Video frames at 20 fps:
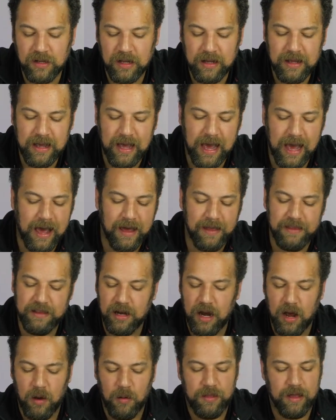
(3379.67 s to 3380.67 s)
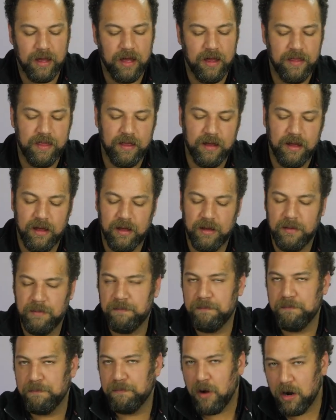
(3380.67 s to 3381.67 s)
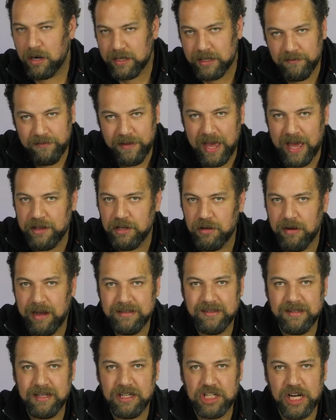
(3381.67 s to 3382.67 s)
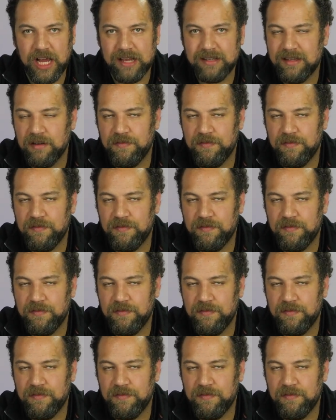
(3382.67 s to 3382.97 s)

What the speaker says: The market value I suggested,